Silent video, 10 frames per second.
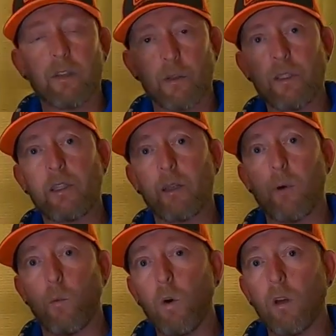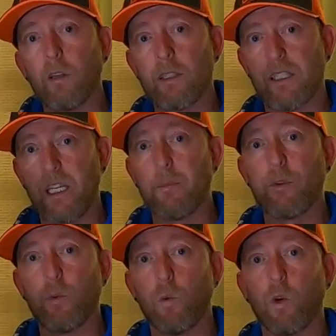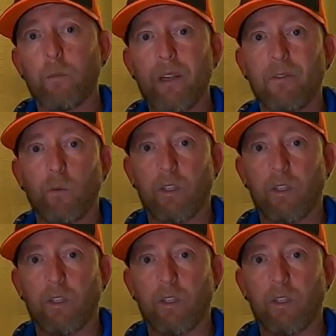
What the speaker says: the unique thing about wool is it keeps you warm even